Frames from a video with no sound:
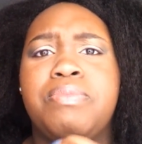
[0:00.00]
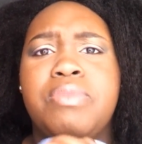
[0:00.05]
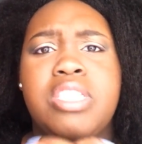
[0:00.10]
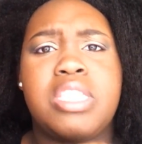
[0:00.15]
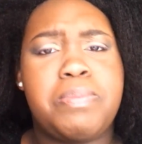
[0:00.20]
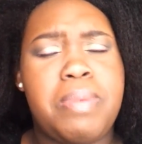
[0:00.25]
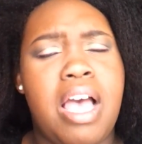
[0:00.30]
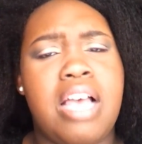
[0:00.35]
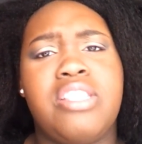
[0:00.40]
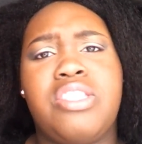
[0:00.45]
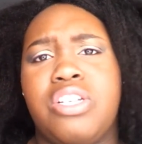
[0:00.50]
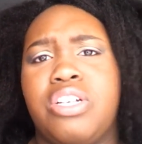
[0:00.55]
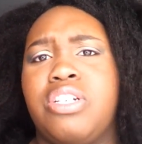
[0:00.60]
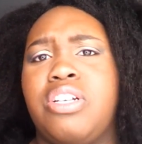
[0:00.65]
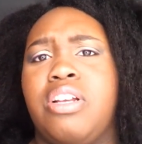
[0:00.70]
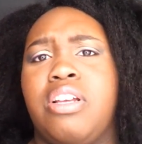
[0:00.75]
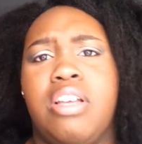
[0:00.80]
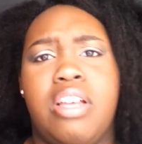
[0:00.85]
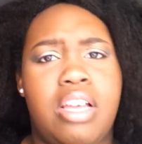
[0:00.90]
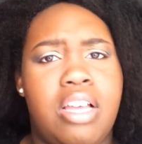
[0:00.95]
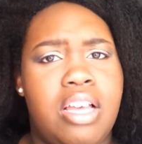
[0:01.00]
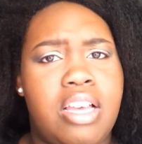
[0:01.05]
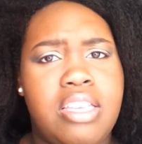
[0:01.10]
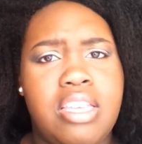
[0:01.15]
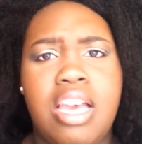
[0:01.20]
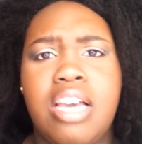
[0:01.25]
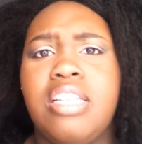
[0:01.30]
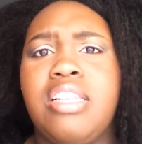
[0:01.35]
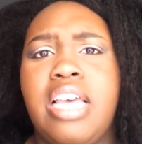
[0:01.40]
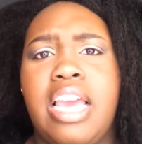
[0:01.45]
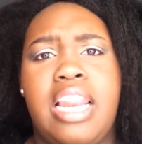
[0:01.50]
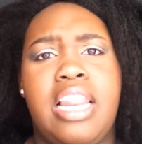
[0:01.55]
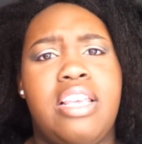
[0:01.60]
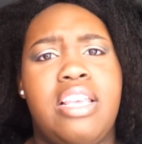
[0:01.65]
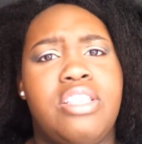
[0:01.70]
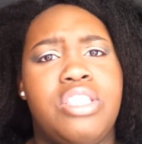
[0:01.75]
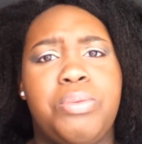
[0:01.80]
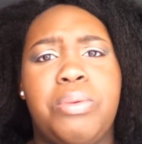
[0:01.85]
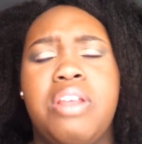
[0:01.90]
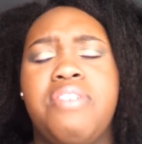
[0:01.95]
sponsor a young lady
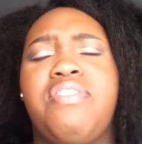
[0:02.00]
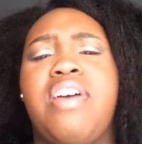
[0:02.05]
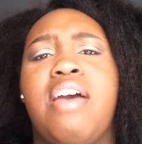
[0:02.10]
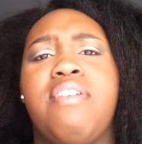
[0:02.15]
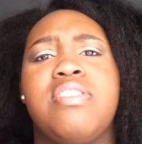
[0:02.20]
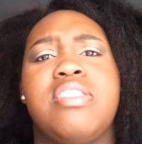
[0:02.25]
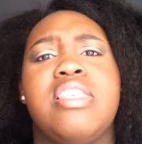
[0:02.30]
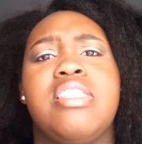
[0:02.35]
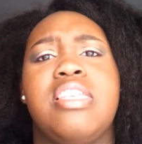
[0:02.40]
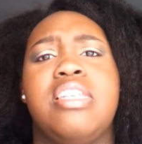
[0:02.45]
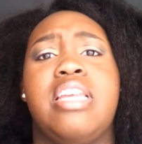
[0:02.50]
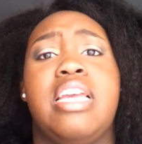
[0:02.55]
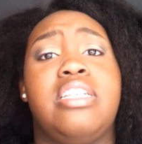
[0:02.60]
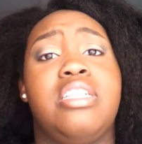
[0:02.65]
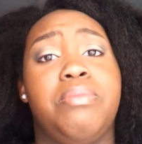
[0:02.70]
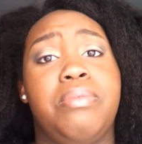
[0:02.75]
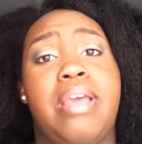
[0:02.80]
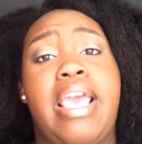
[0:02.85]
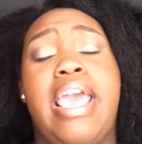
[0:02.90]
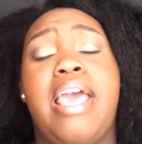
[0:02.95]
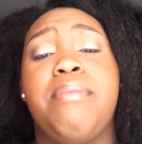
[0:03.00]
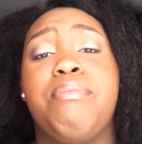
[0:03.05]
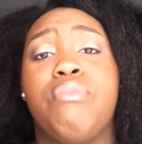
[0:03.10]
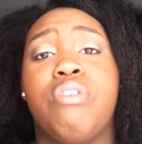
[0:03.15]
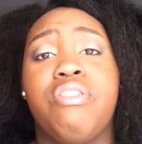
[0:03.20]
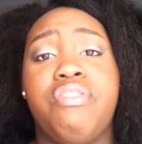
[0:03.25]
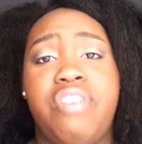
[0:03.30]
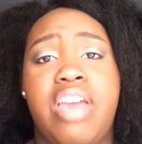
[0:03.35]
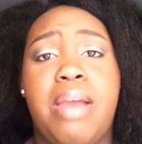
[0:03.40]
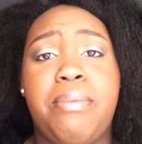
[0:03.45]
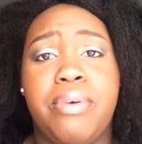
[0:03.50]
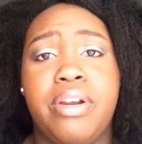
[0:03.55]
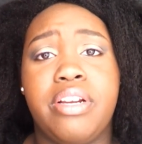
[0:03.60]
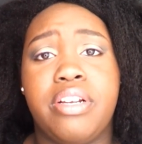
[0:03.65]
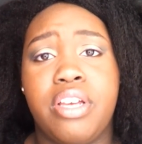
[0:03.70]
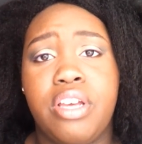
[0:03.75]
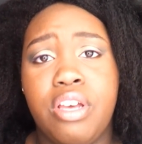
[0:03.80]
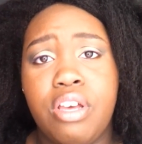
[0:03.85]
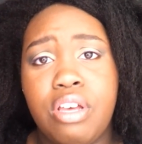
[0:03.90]
25 cents a day to add more fabric